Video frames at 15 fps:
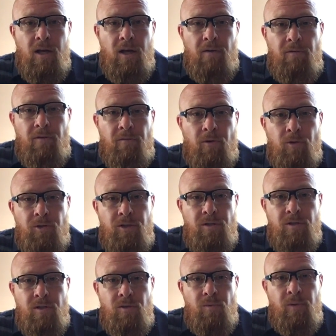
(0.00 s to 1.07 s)
of
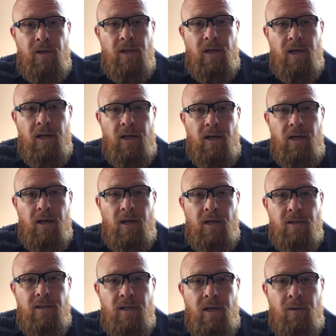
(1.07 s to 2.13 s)
devotions this week, and
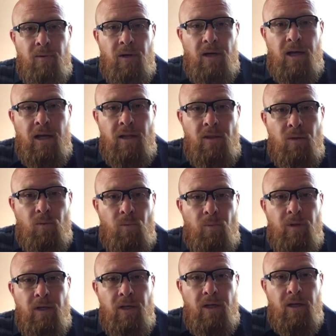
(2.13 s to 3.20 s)
uh, today we're going to end the
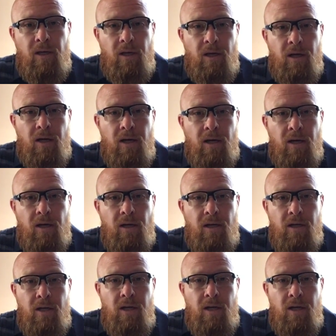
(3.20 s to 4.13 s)
week uh,